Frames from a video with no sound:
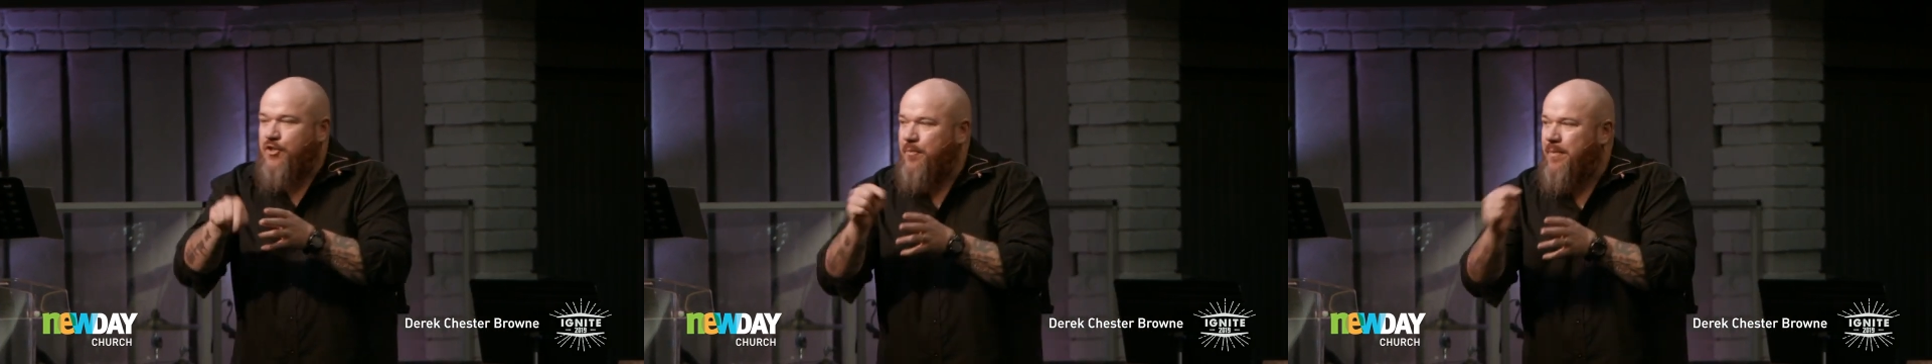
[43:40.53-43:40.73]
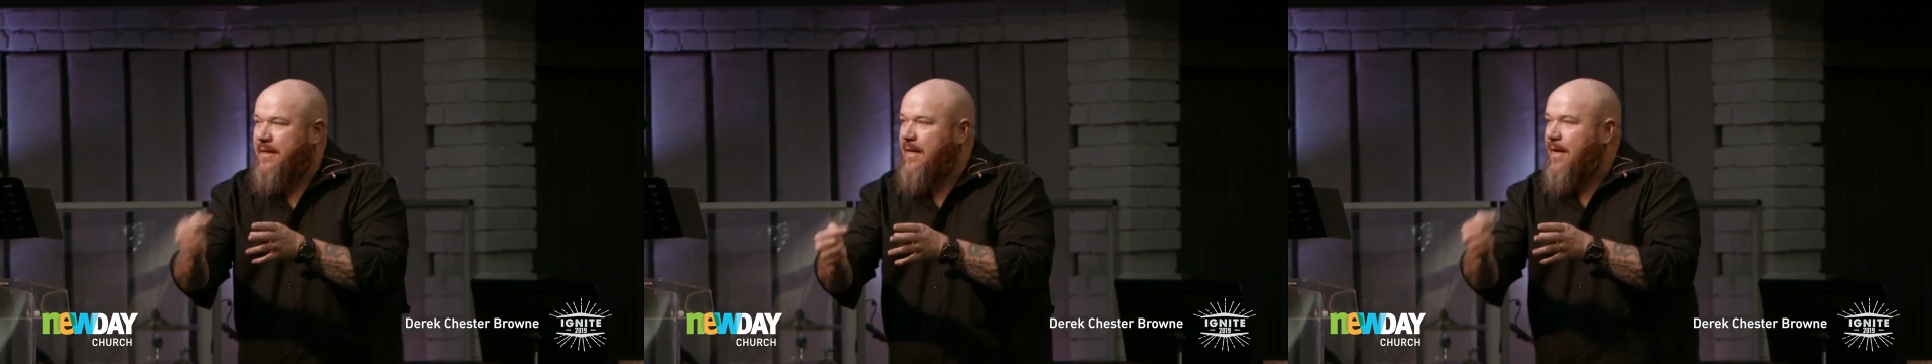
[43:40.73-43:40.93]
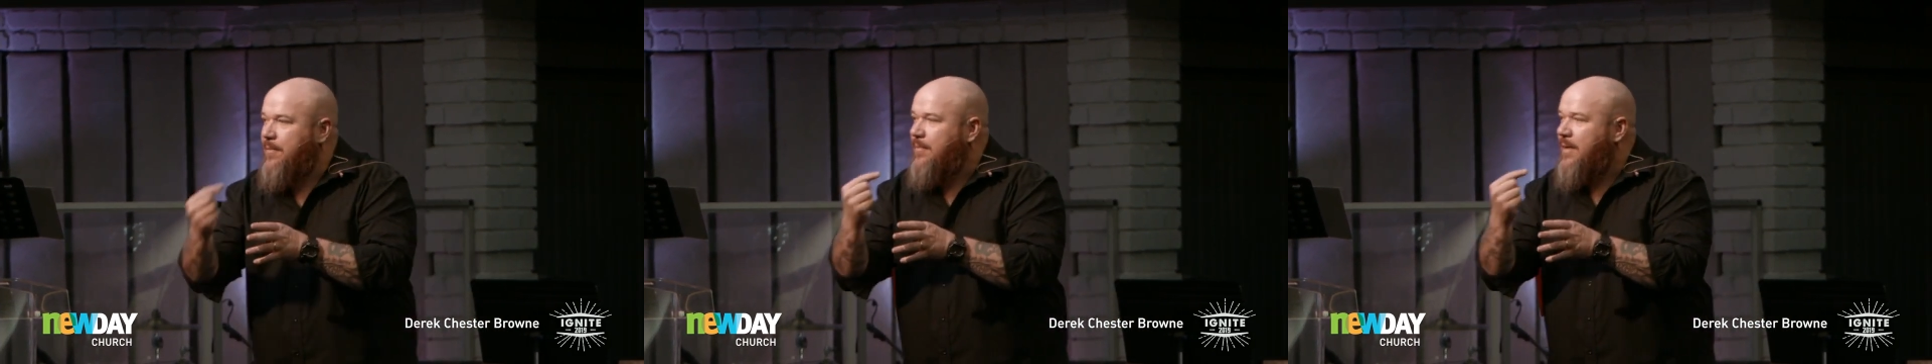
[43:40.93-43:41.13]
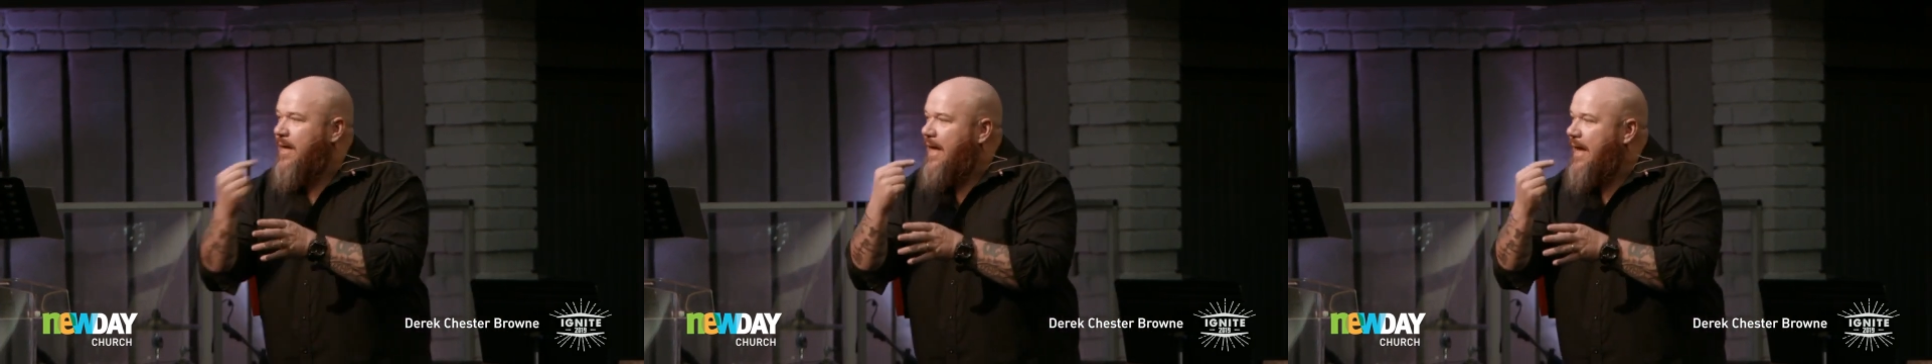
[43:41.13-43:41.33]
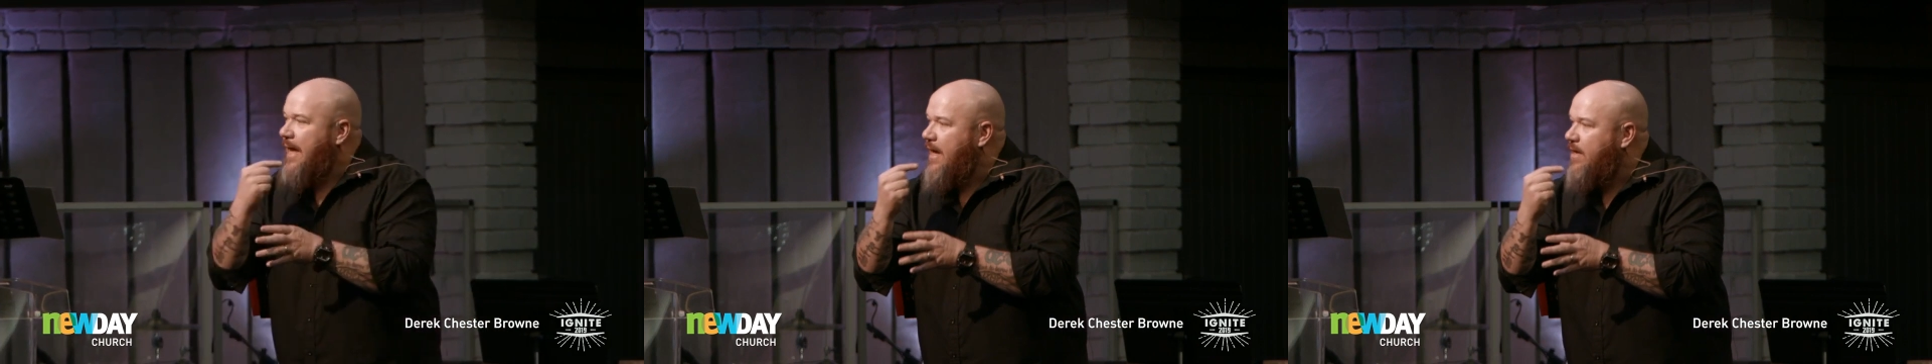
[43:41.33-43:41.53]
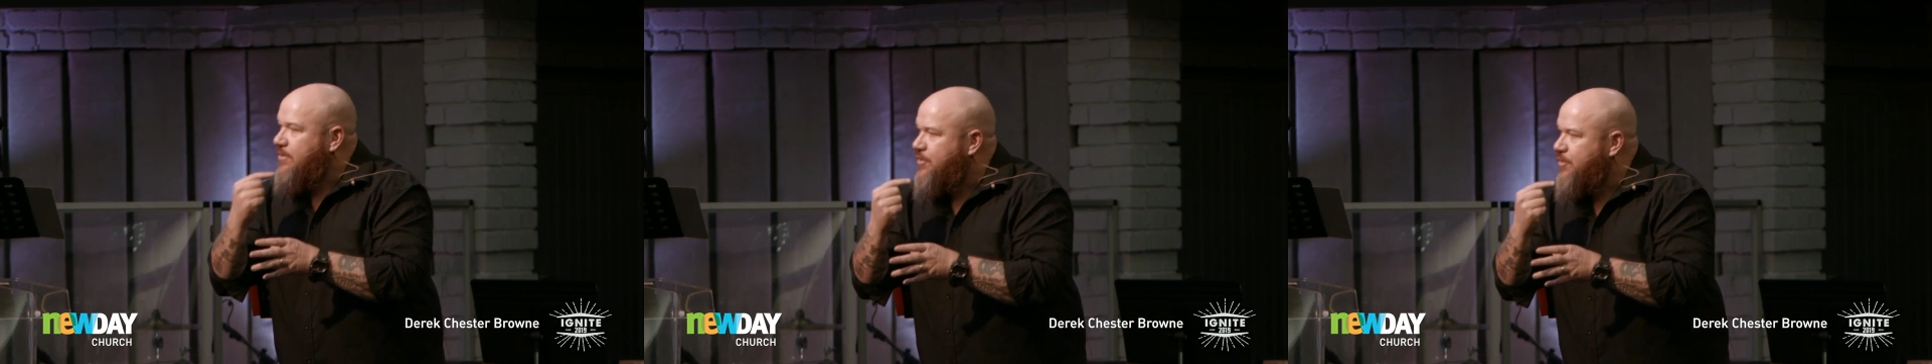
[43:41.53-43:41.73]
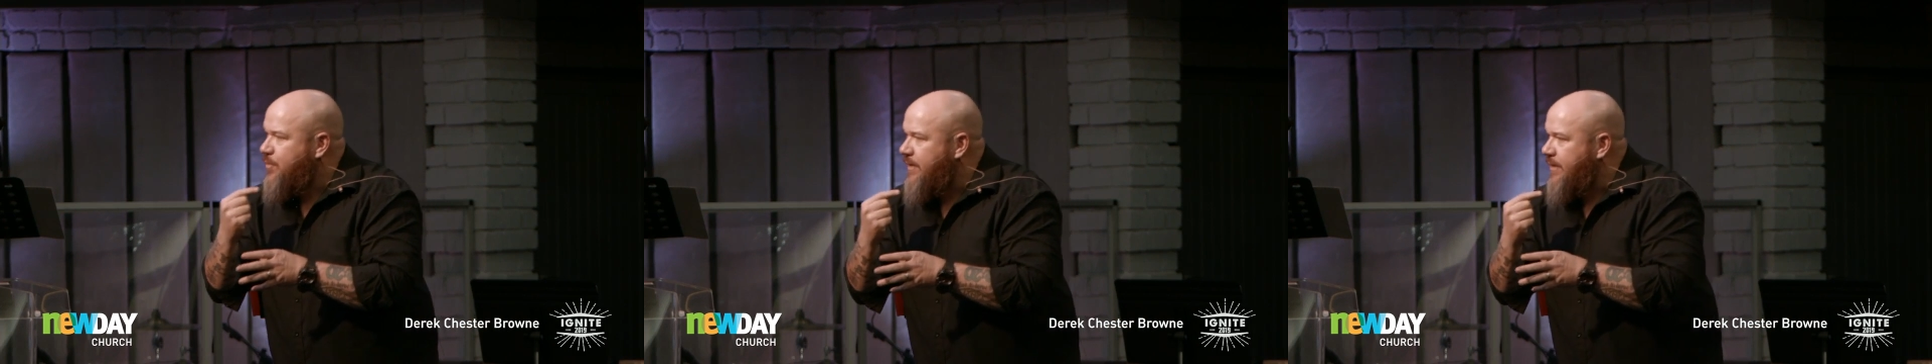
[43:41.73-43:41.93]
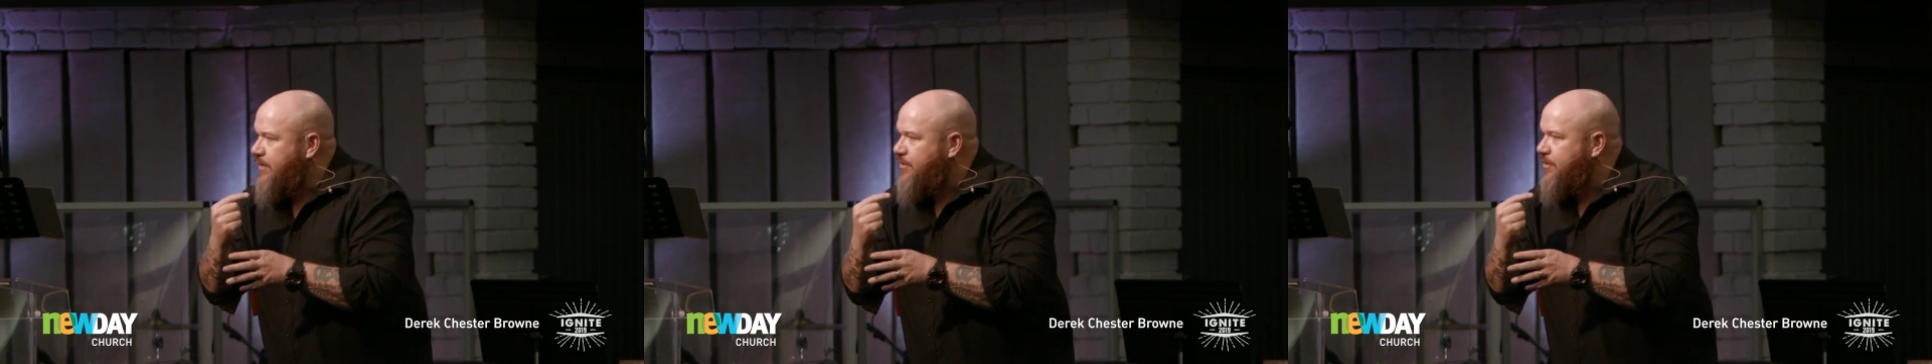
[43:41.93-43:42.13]
become our
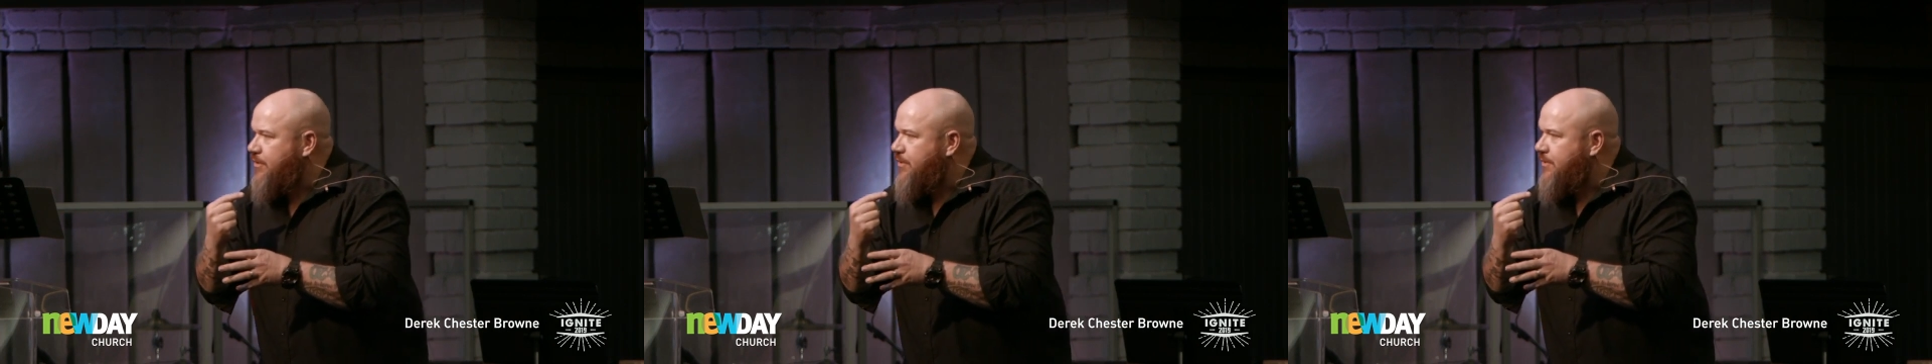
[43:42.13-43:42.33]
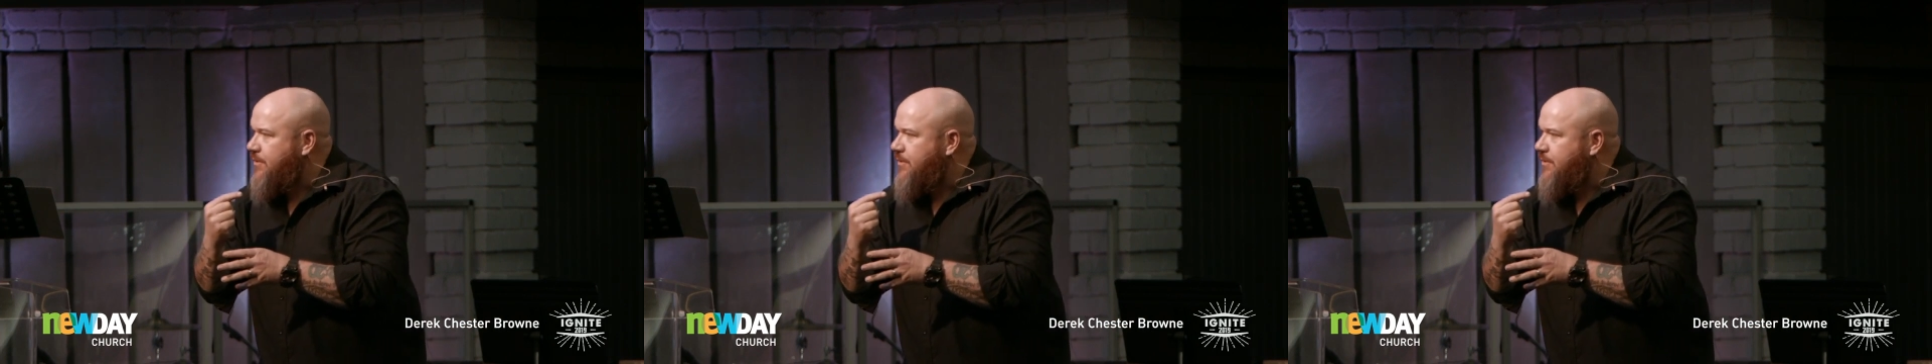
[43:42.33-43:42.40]
speech.